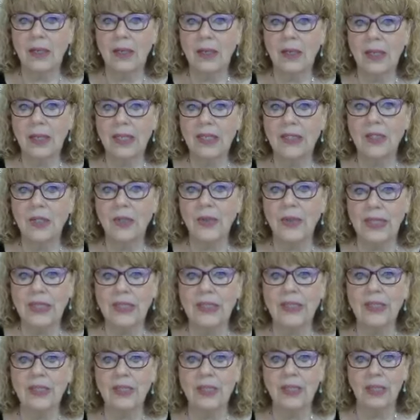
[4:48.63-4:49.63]
has a great
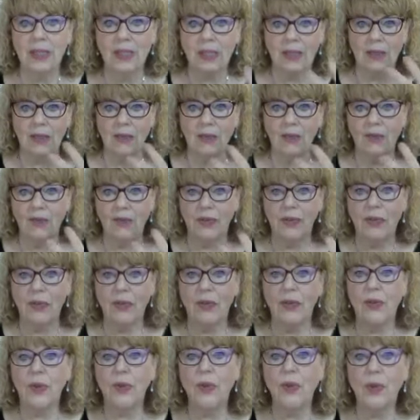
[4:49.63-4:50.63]
deal of
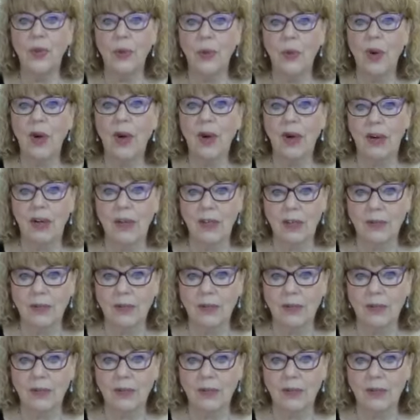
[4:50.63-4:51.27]
who you are.